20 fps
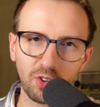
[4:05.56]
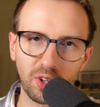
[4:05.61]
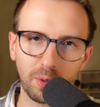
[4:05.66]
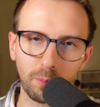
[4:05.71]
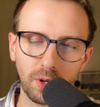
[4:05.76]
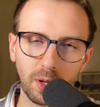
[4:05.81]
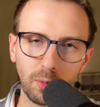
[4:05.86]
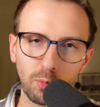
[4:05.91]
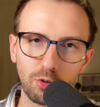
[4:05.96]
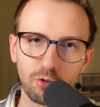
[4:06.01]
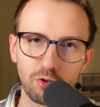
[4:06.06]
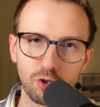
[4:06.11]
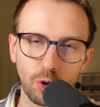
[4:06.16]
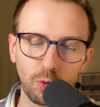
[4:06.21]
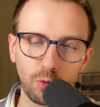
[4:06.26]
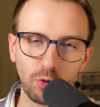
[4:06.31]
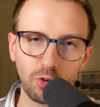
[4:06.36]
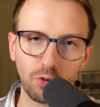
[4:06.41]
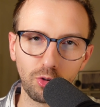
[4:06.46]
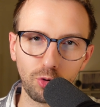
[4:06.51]
sometimes
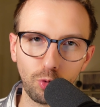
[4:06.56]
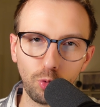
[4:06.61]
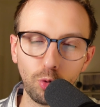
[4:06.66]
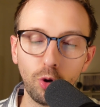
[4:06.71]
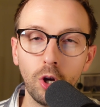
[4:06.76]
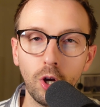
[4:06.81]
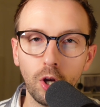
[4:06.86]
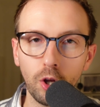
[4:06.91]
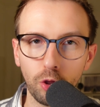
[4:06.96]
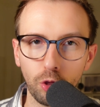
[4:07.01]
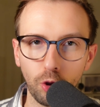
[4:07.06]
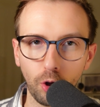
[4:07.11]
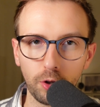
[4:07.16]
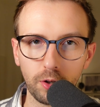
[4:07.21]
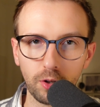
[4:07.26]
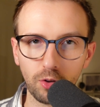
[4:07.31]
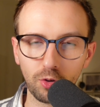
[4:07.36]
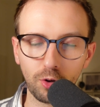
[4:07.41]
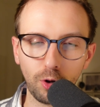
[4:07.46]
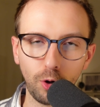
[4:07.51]
chooses to not
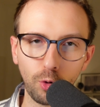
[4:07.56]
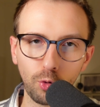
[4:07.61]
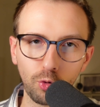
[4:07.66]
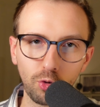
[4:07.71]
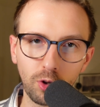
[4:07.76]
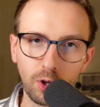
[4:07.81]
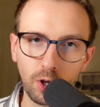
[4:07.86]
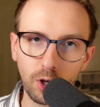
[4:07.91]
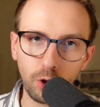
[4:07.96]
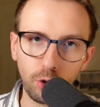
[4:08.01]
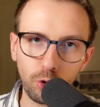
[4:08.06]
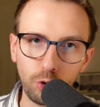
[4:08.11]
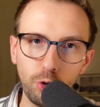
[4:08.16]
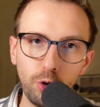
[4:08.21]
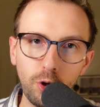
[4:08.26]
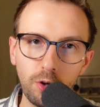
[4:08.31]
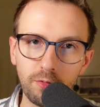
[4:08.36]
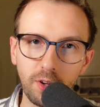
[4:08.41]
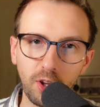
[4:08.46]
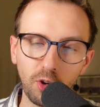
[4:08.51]
disclose
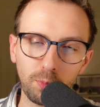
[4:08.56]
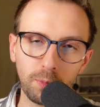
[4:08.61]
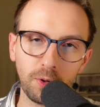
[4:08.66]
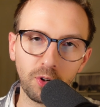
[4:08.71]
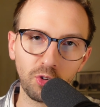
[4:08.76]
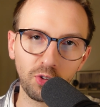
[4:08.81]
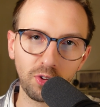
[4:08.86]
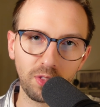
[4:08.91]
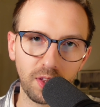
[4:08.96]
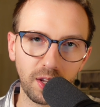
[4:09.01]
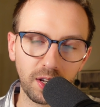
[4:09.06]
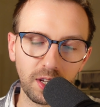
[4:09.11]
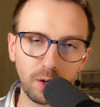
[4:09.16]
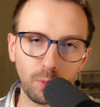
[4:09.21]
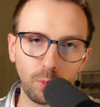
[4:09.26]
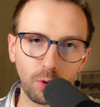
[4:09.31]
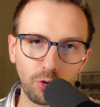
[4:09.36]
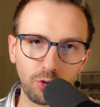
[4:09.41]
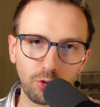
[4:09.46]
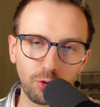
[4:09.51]
new investments that he
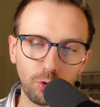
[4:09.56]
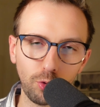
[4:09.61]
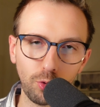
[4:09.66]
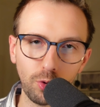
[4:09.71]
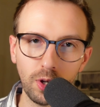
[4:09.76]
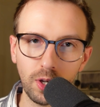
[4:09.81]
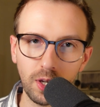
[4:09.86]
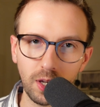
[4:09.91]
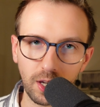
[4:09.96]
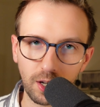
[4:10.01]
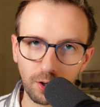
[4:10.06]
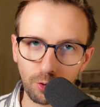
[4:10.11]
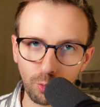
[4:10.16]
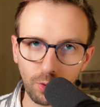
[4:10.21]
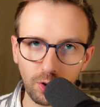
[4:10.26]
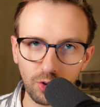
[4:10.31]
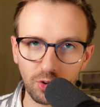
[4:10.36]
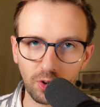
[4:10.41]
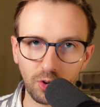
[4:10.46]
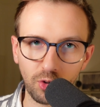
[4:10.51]
wants to
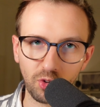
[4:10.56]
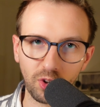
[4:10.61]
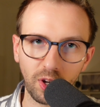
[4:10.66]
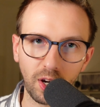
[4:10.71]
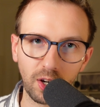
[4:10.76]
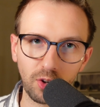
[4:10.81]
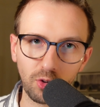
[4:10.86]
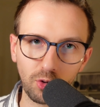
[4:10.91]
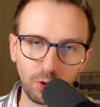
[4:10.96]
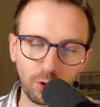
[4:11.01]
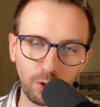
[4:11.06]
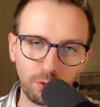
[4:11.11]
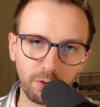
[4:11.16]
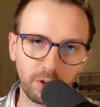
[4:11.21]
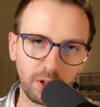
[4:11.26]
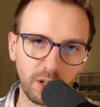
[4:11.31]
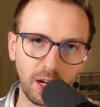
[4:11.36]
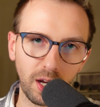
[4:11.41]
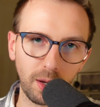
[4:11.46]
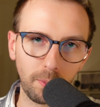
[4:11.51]
increase in size over
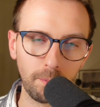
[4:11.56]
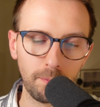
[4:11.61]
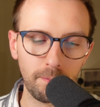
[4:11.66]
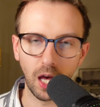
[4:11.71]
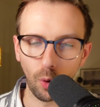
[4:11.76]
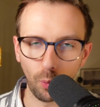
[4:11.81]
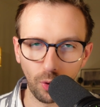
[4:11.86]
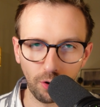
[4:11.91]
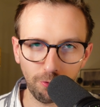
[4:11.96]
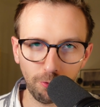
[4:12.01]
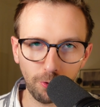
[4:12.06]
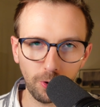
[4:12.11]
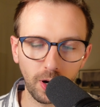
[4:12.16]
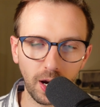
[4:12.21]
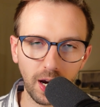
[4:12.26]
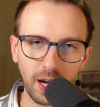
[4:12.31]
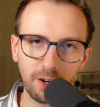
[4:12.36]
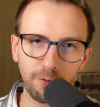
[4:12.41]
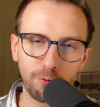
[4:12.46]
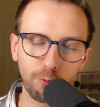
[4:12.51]
time. However,
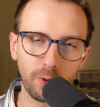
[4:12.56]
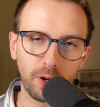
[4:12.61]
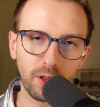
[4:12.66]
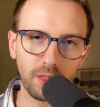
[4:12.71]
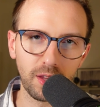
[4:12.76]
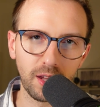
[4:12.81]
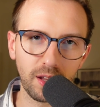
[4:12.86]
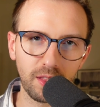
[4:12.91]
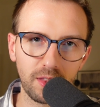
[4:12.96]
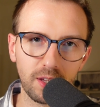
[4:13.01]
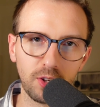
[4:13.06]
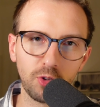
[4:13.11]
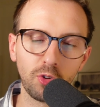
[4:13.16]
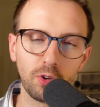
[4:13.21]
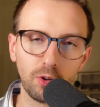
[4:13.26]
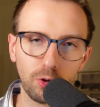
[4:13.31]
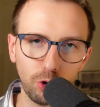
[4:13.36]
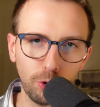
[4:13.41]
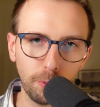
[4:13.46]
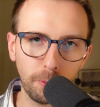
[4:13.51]
I have read that this
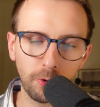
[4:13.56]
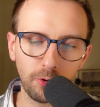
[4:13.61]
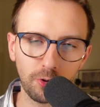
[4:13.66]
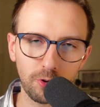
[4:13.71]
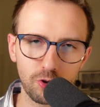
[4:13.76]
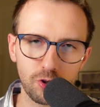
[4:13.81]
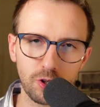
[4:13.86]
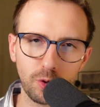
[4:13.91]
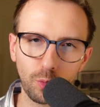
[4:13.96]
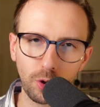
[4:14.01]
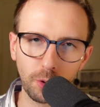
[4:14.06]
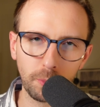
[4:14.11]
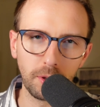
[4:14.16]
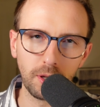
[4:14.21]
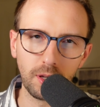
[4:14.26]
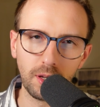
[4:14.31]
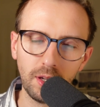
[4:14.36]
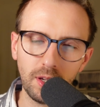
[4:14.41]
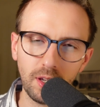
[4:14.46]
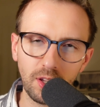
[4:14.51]
new position will
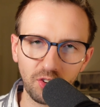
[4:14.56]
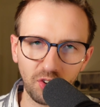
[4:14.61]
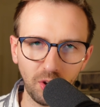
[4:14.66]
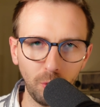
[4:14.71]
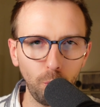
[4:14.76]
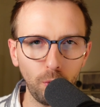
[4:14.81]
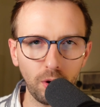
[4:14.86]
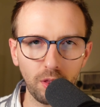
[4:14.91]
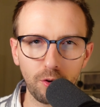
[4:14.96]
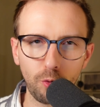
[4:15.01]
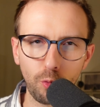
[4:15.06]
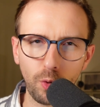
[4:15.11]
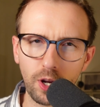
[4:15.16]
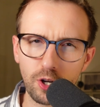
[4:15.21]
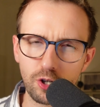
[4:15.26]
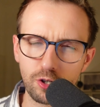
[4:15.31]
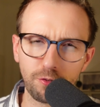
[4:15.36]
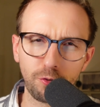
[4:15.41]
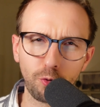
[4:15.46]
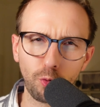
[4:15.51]
be somewhere in the
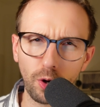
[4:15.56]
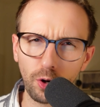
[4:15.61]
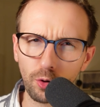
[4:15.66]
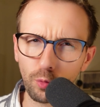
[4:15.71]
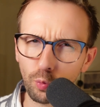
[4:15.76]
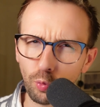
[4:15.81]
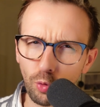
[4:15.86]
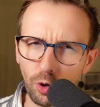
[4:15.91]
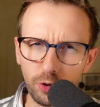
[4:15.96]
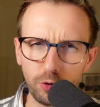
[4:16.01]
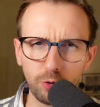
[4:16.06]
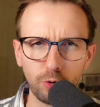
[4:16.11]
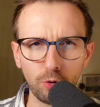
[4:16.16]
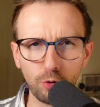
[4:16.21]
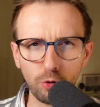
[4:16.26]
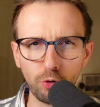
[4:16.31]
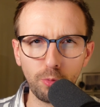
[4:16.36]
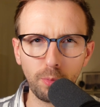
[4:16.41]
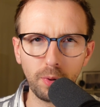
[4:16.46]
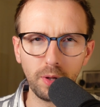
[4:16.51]
range of around $1
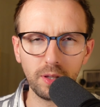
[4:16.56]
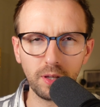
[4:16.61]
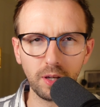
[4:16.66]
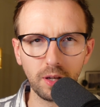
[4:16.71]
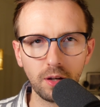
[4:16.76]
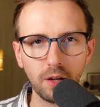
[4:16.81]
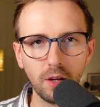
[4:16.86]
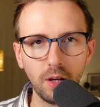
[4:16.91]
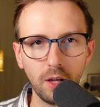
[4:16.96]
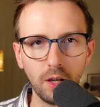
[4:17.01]
to $2 billion.